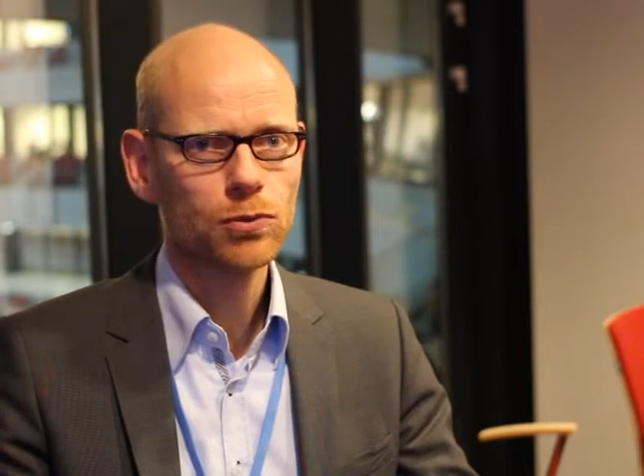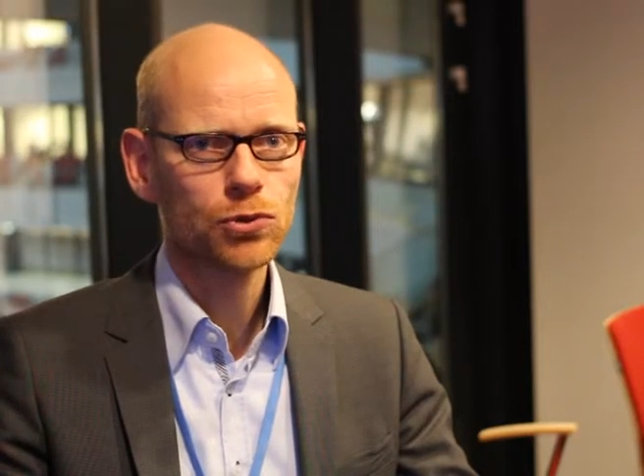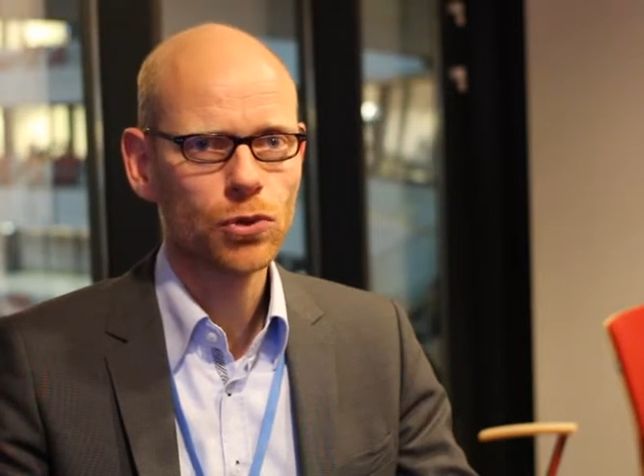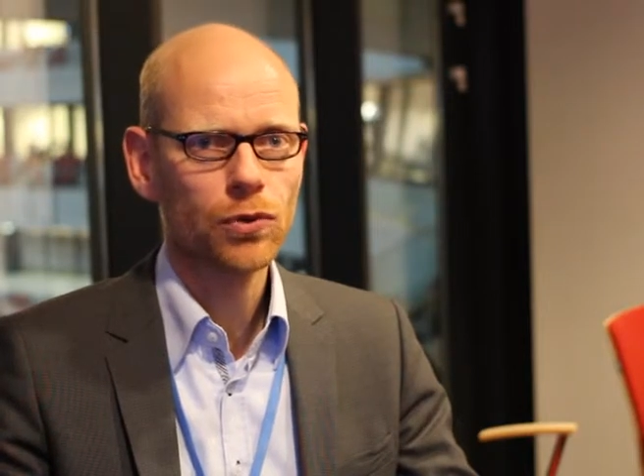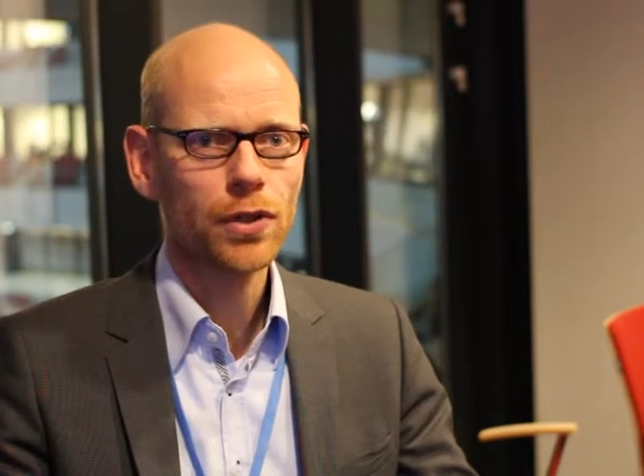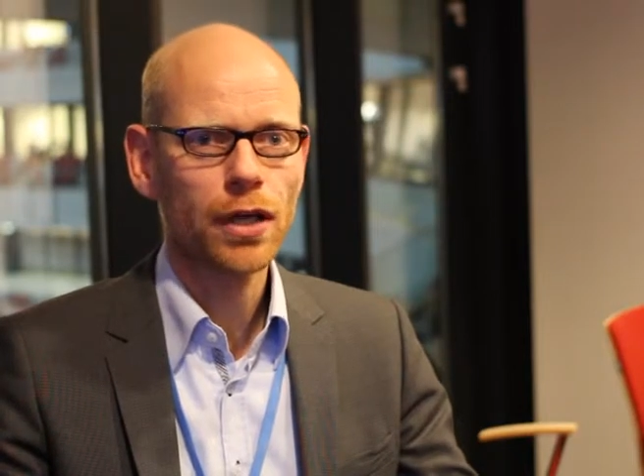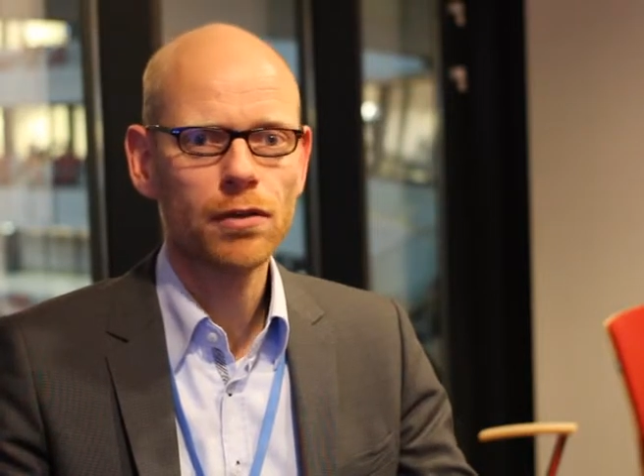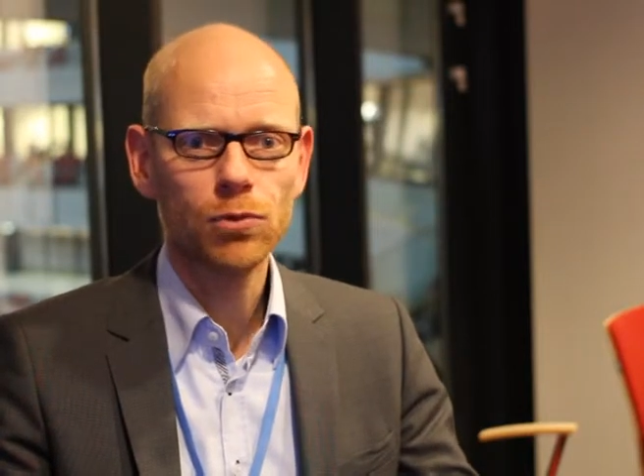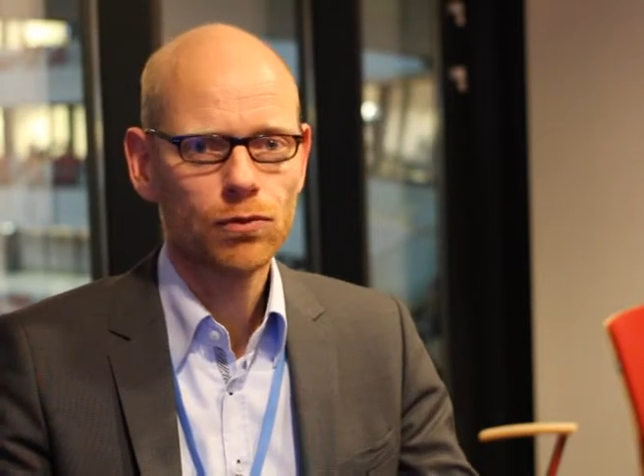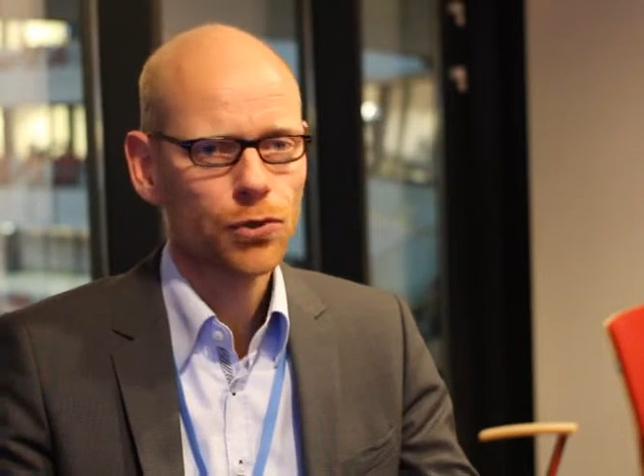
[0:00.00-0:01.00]
So
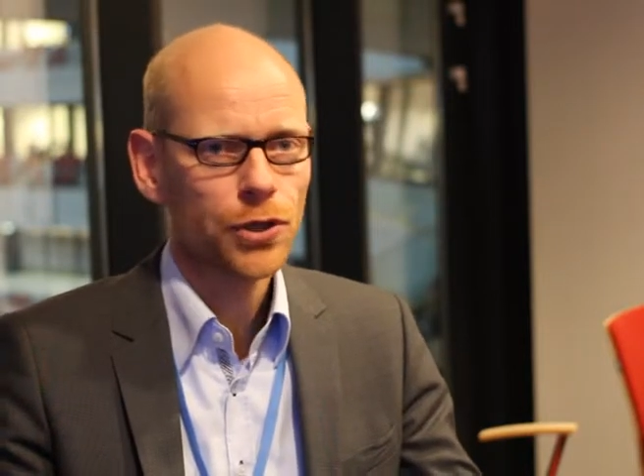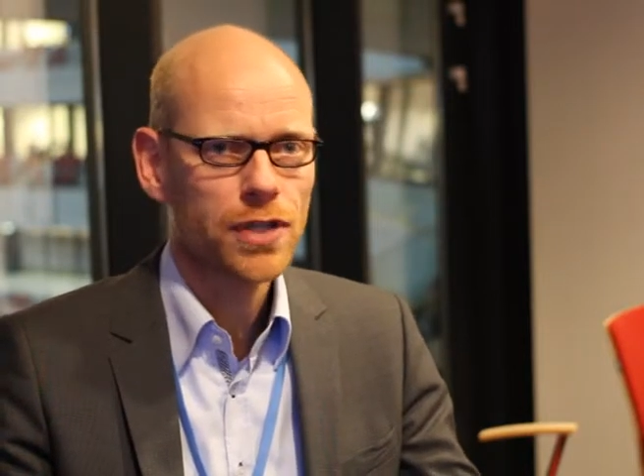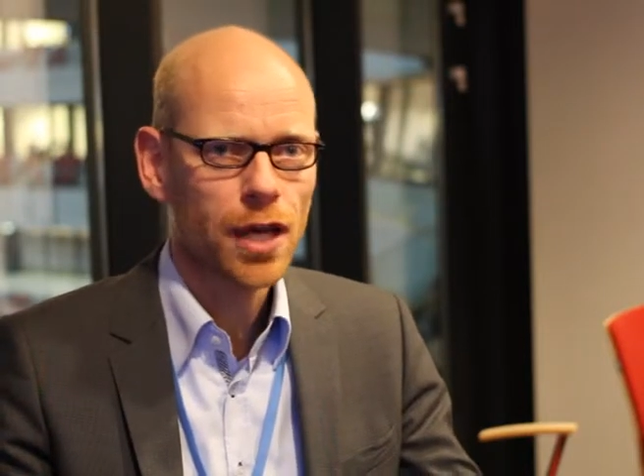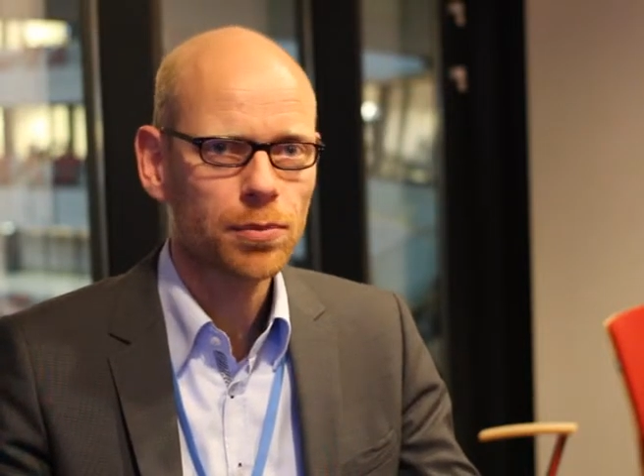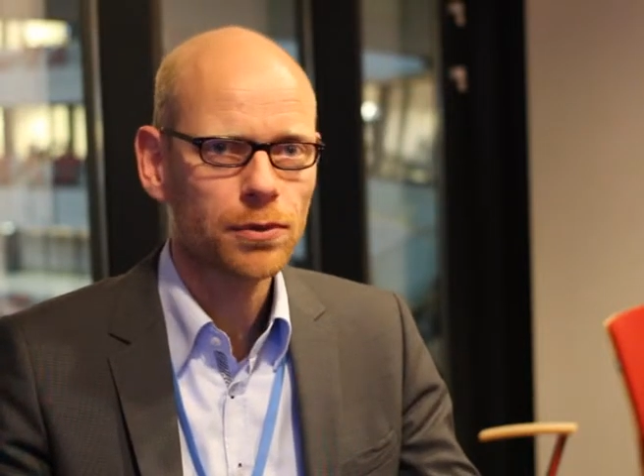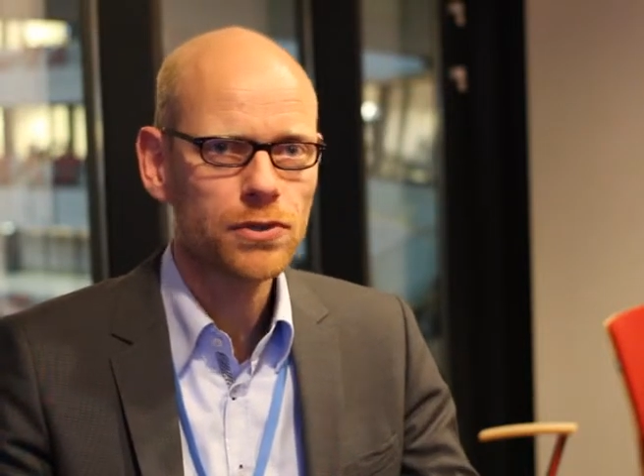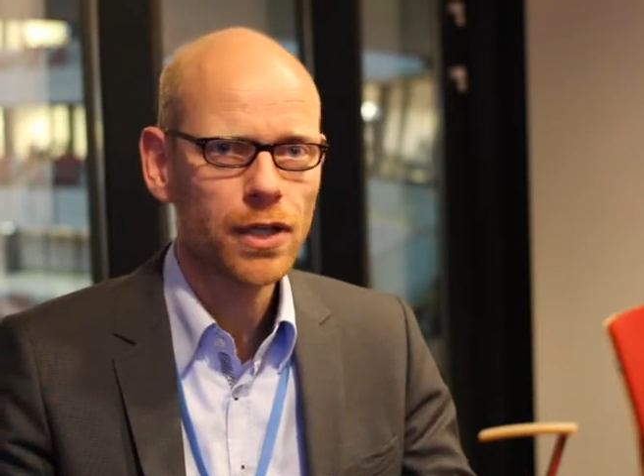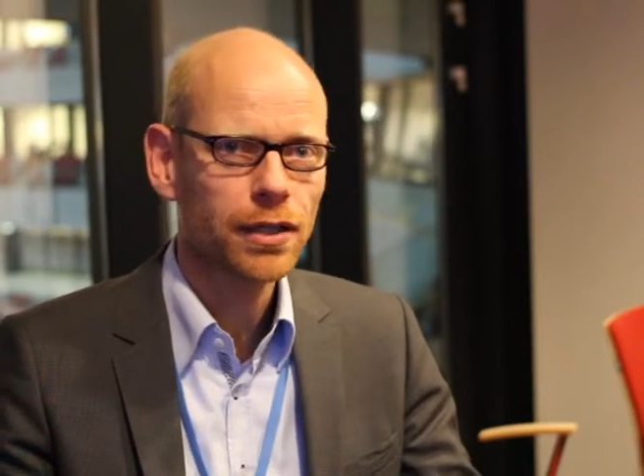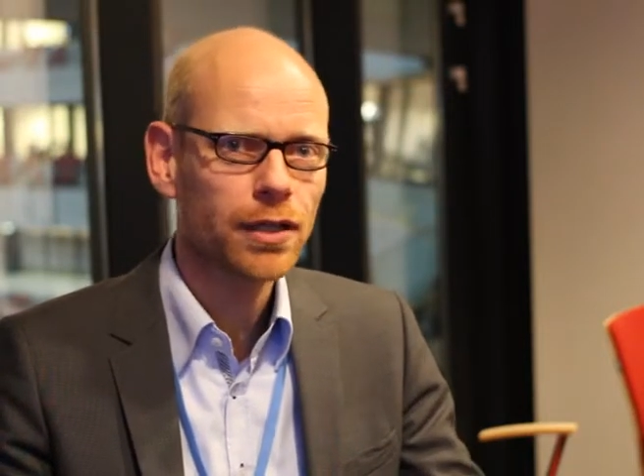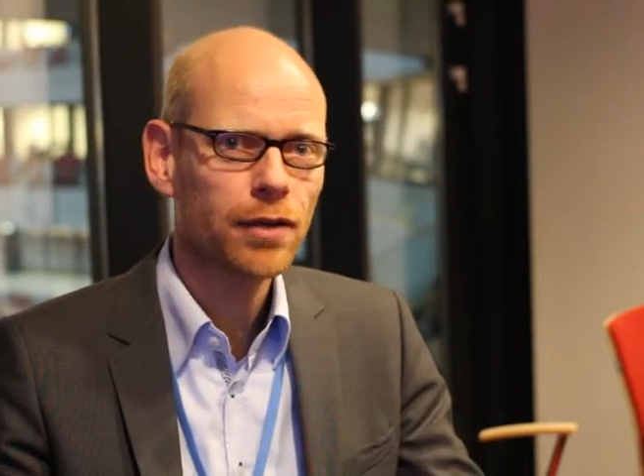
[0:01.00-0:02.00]
they would, for example,
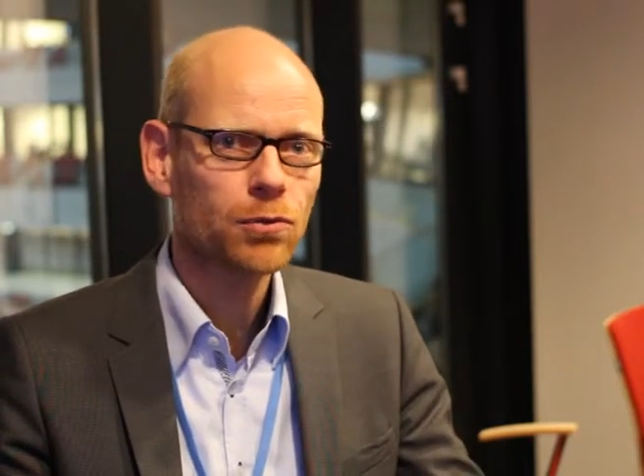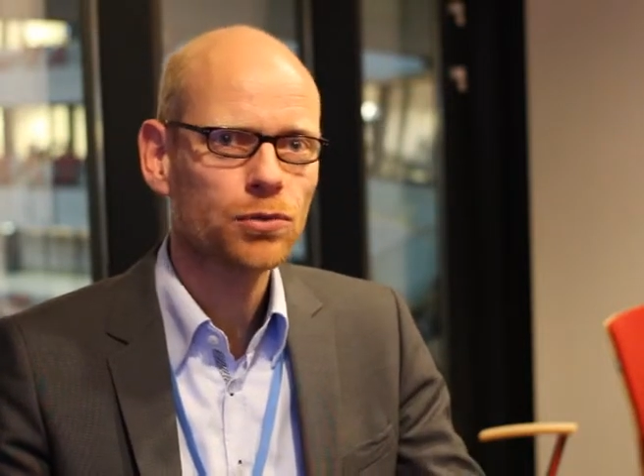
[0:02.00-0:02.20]
say they